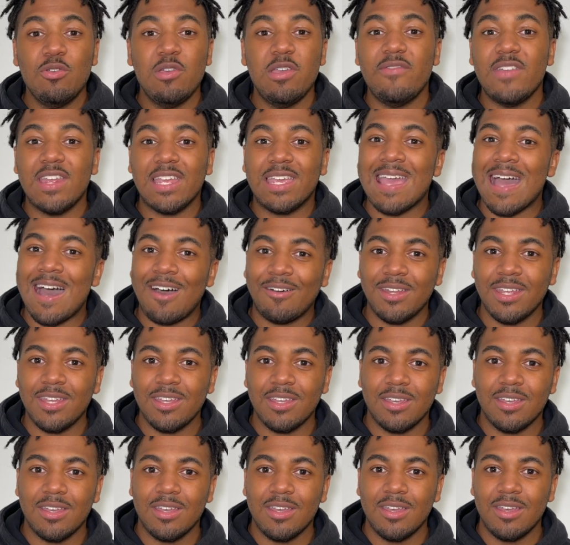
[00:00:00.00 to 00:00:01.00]
Can you even
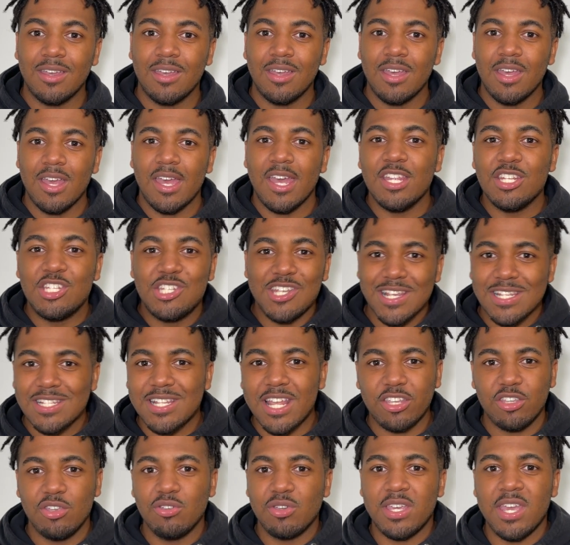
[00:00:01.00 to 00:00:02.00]
count it? And
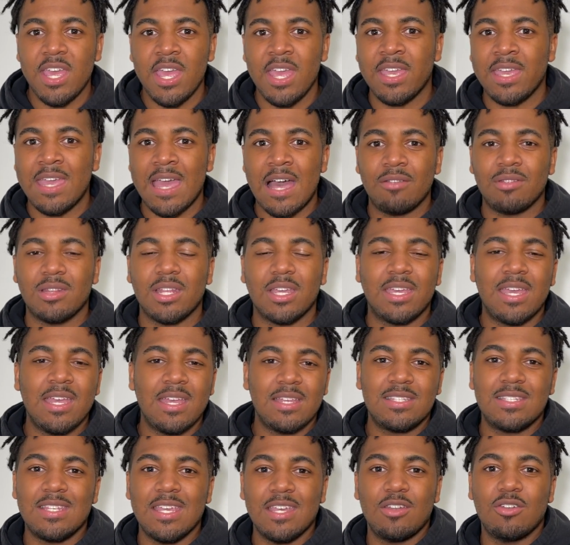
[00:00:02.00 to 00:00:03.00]
just like you can't count
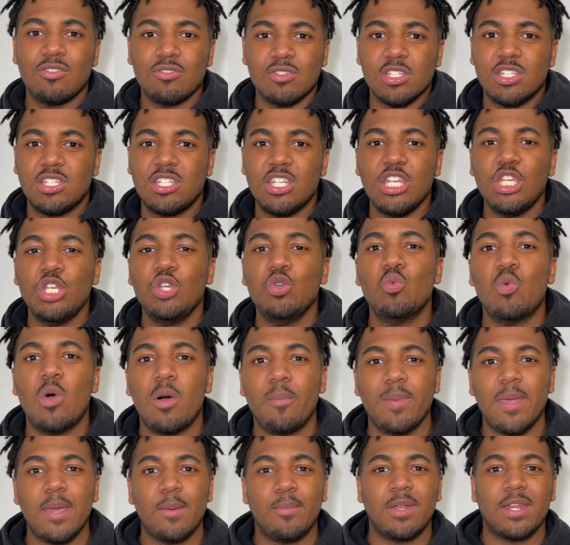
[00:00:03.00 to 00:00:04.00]
the sand on the sea,
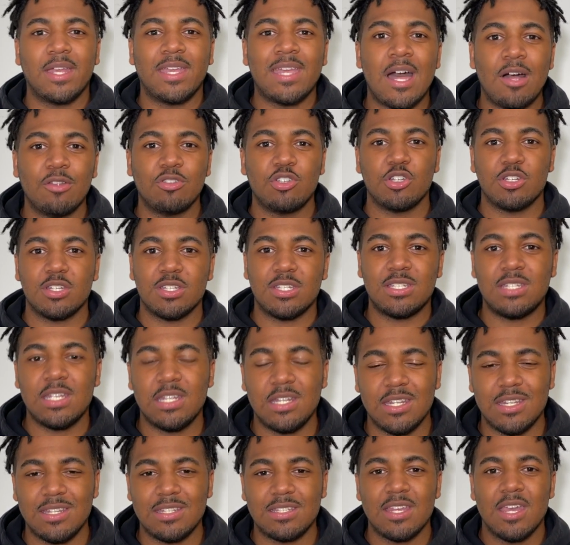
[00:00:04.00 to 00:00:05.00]
you won't be able to count your
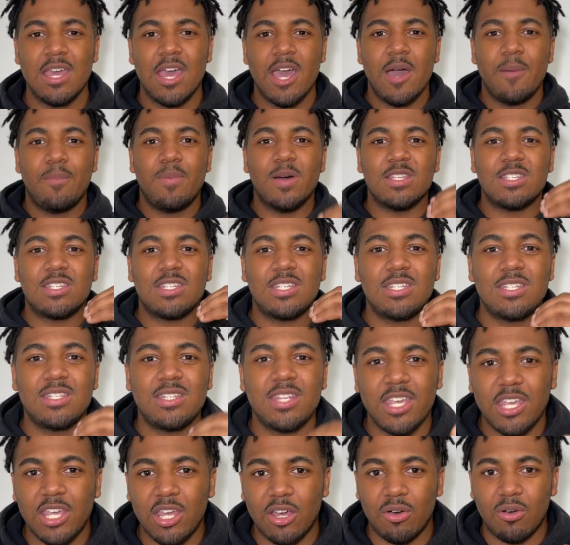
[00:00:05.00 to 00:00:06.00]
descendants. But
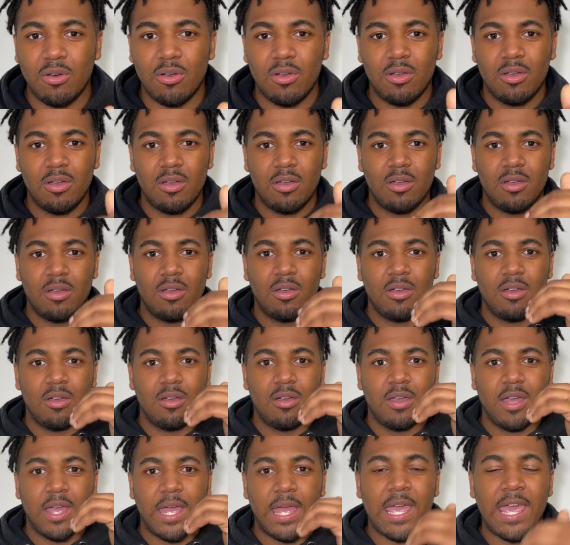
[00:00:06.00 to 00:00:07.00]
still,
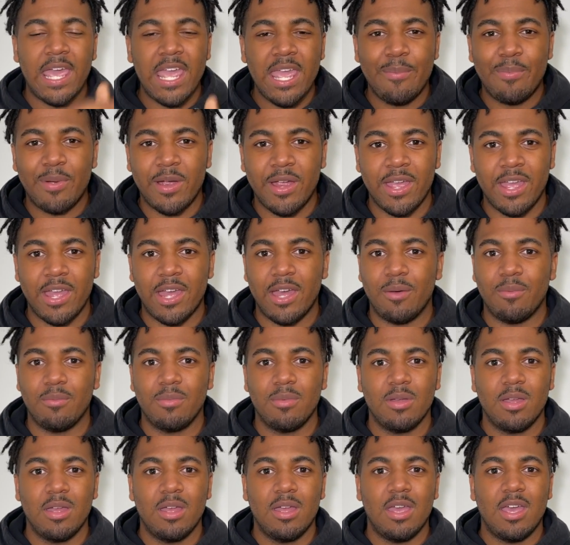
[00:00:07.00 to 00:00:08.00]

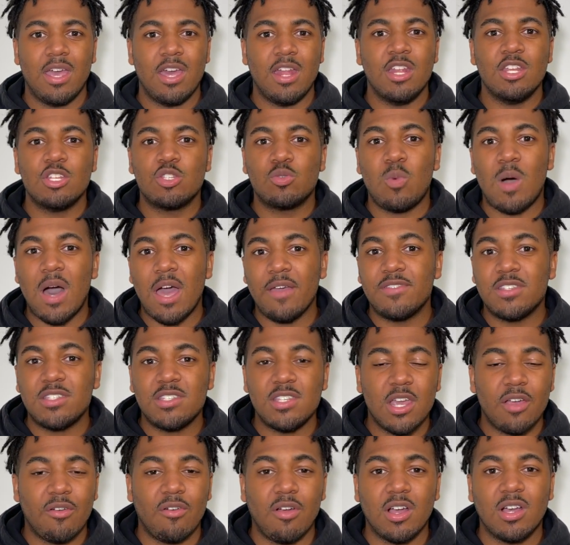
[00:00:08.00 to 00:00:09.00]
Abraham and his
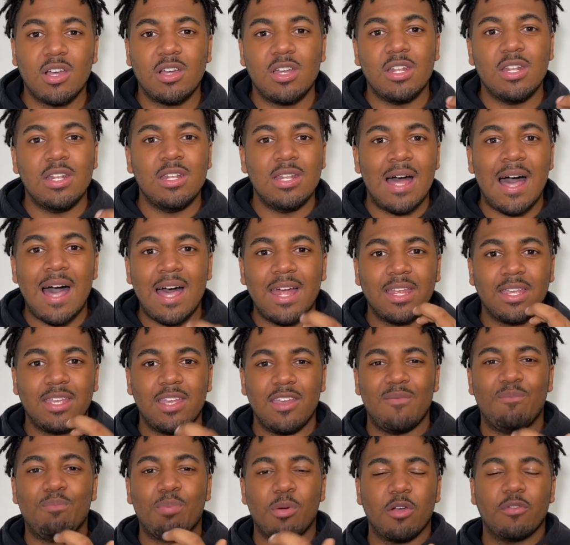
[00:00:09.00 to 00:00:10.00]
wife Sarah could
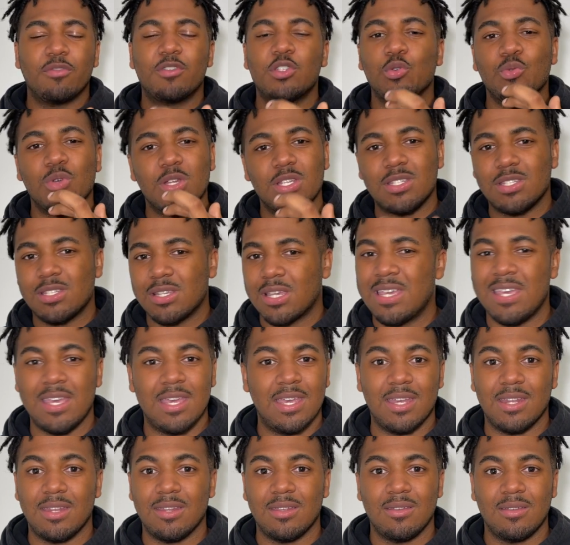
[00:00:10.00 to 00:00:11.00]
not give birth to a
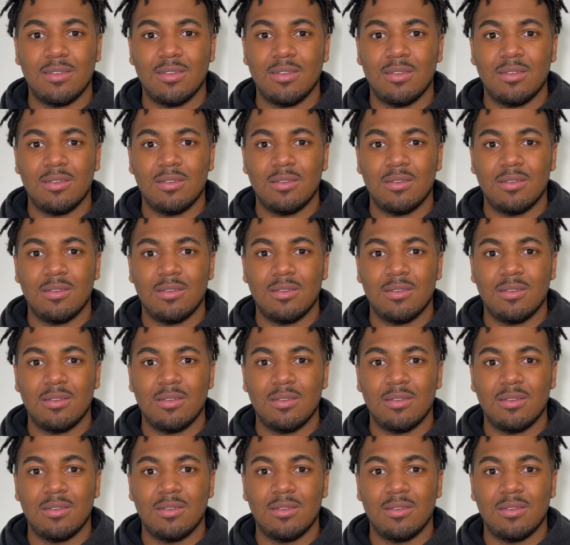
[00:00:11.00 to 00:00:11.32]
kid.